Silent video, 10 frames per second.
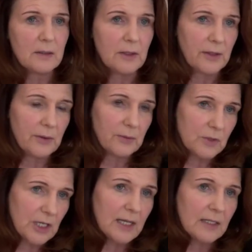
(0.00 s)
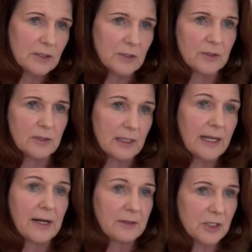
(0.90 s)
You know, childhood, the
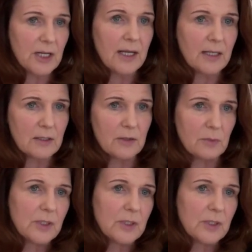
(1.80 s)
layer of childhood,